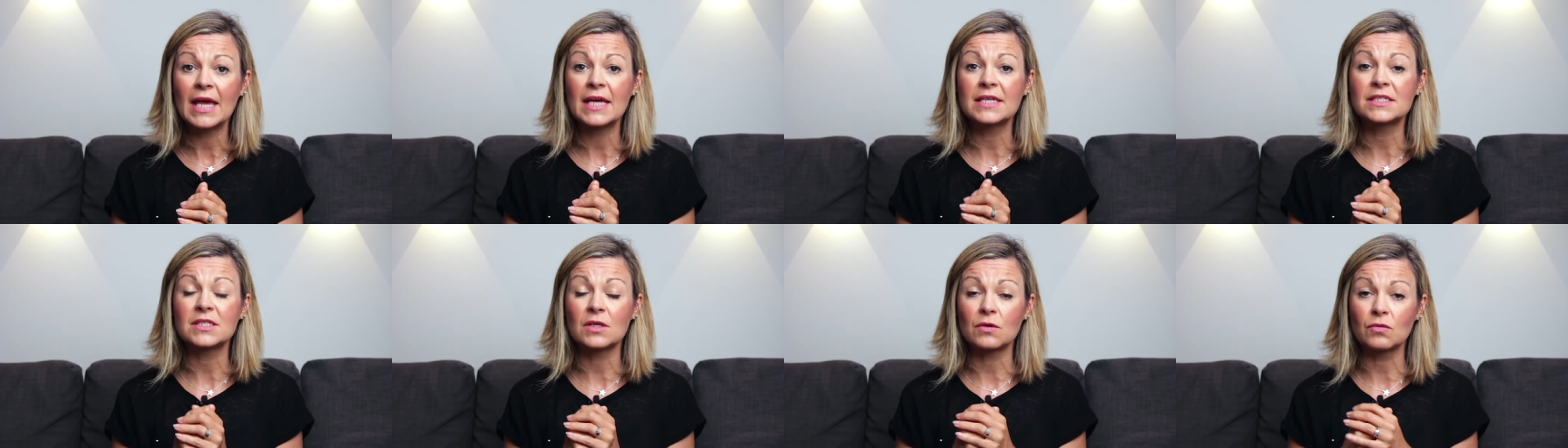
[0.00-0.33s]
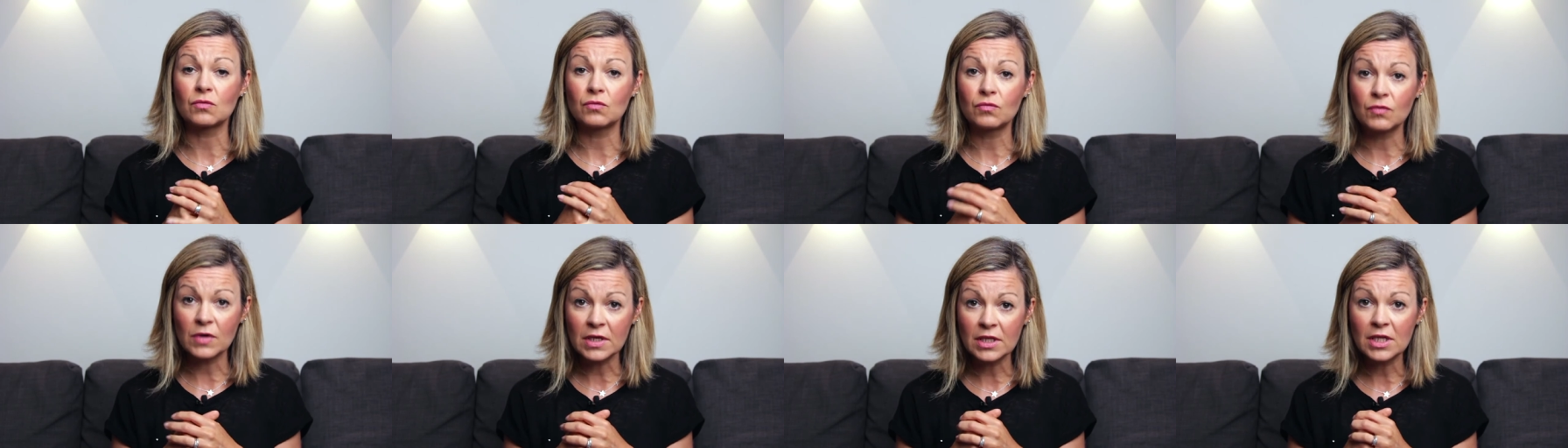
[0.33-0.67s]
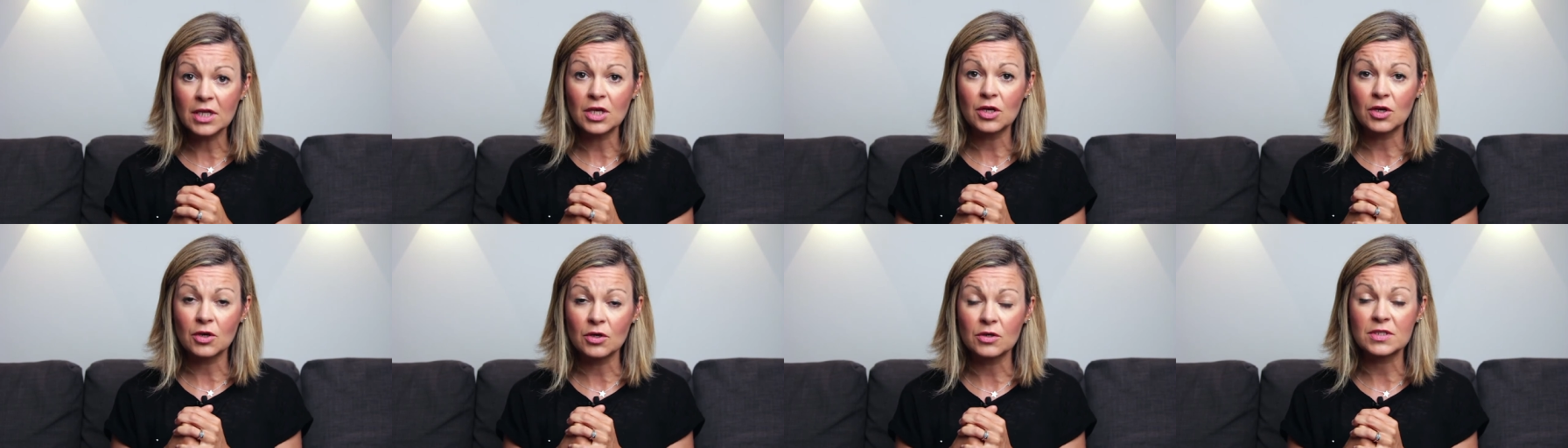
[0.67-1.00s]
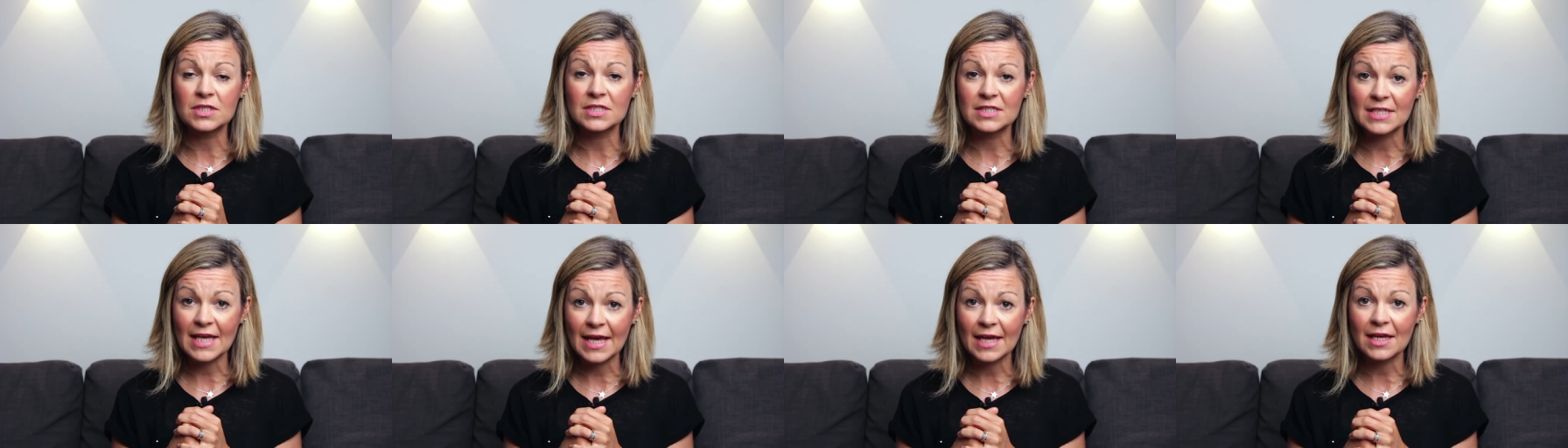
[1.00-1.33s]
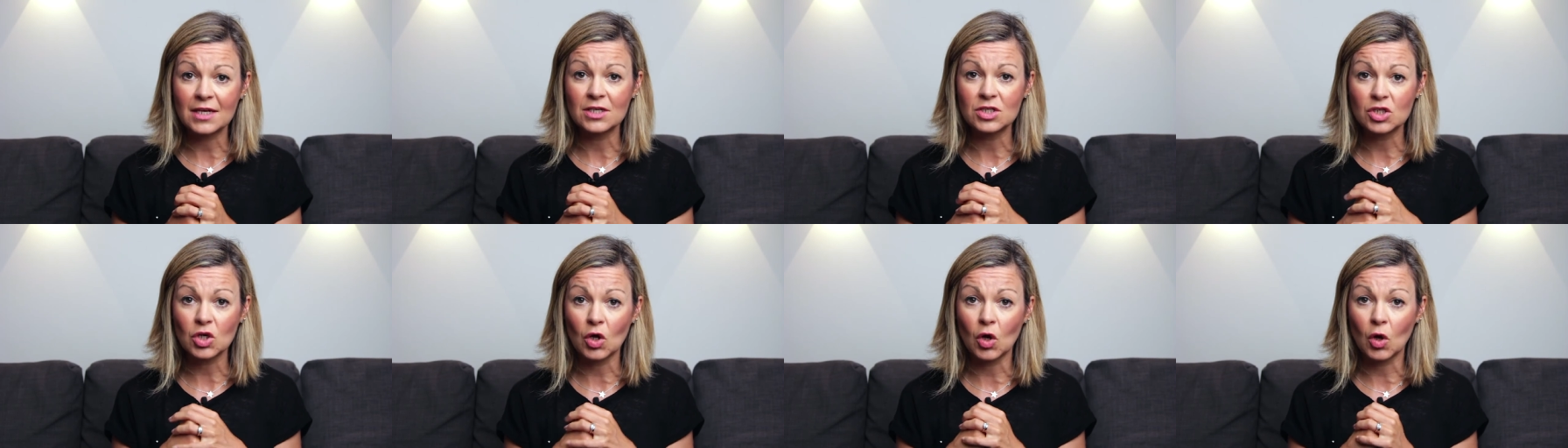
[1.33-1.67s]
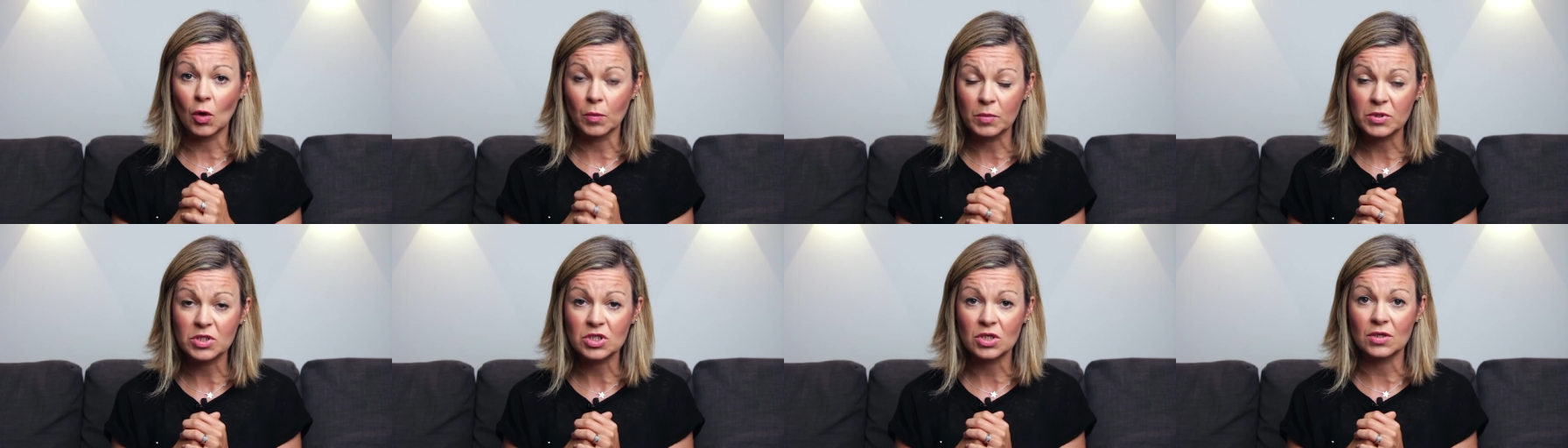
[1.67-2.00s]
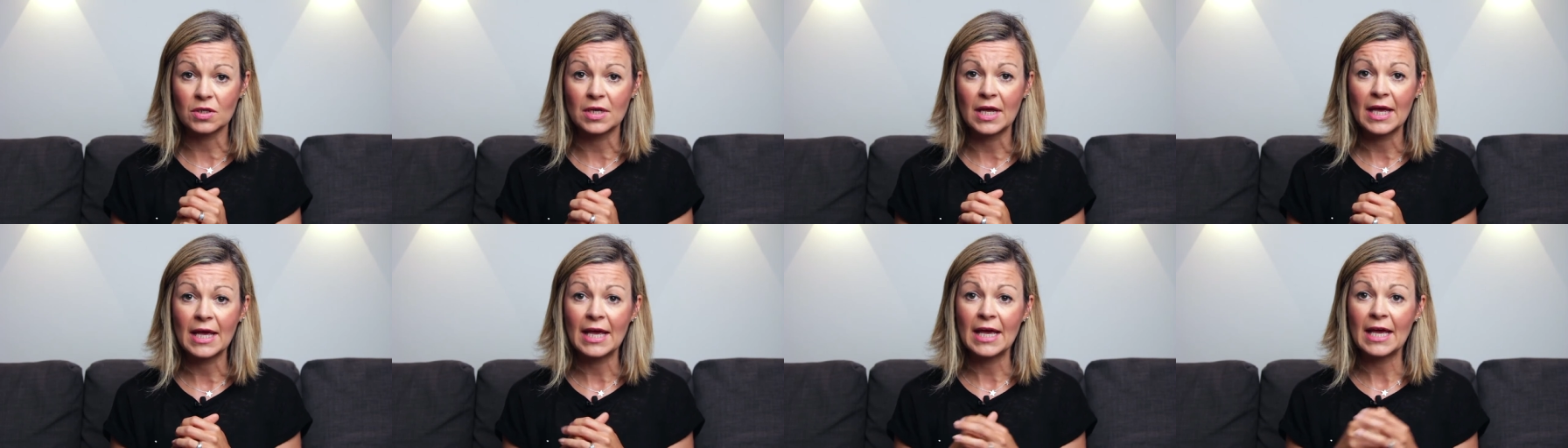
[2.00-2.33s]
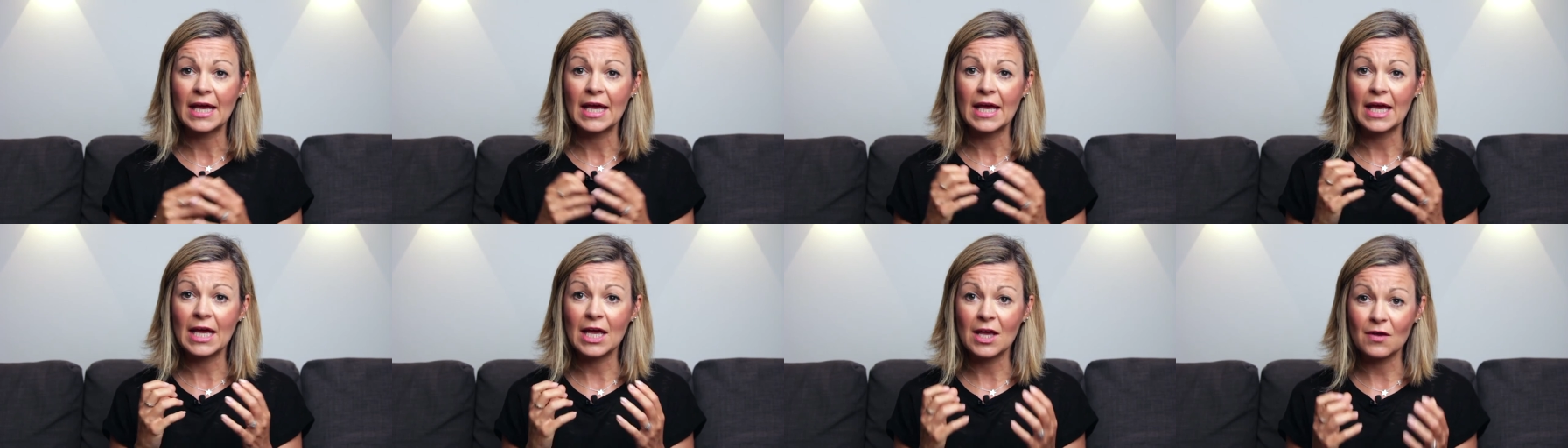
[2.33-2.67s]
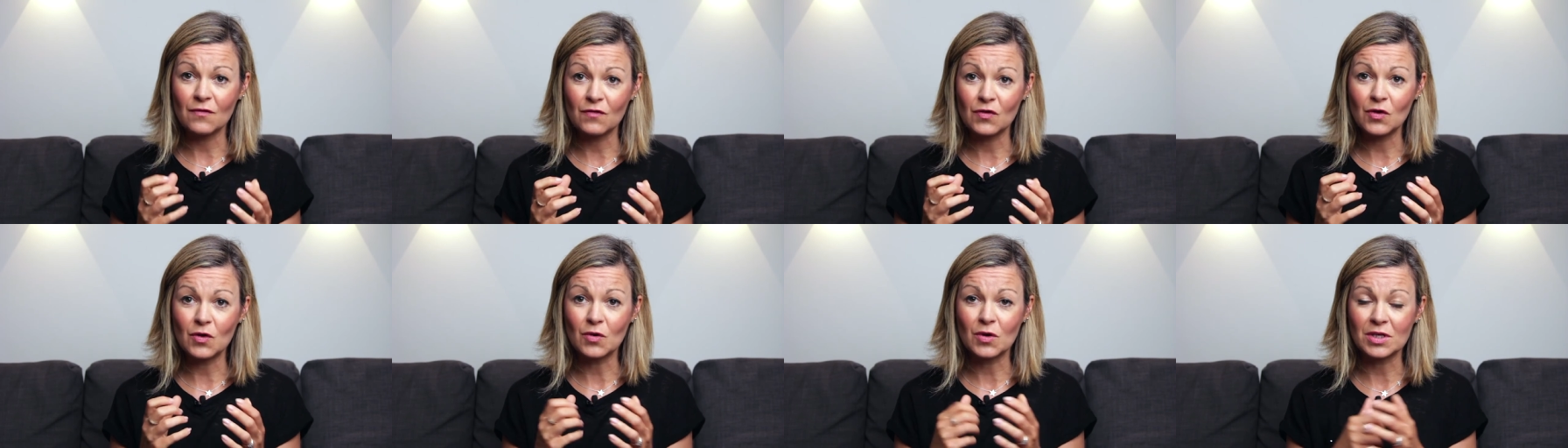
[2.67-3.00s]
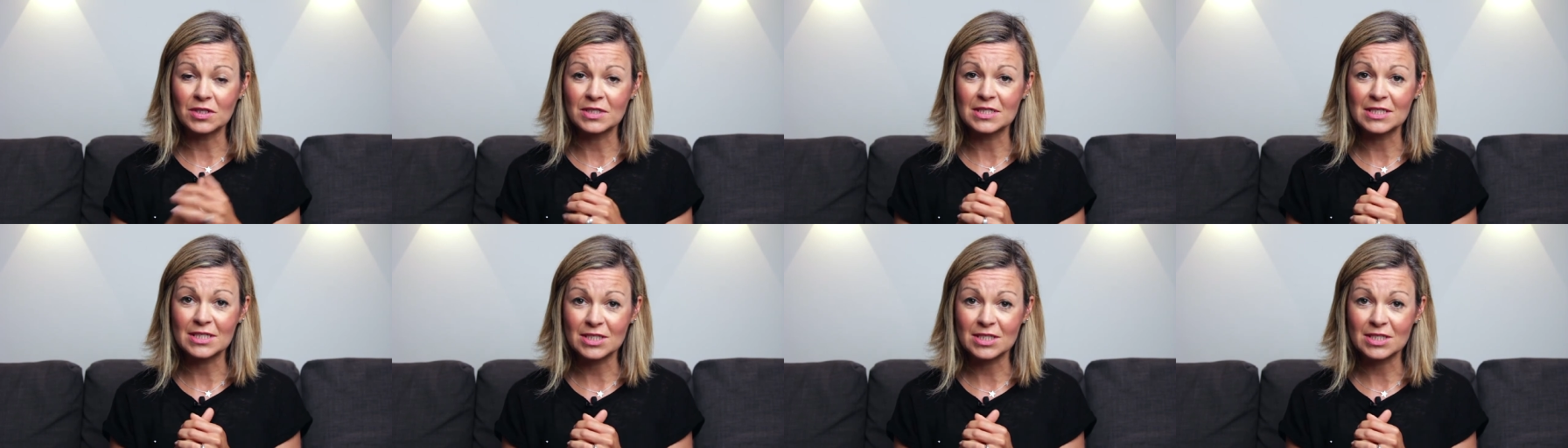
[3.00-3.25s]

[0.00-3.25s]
is a really good second option if you can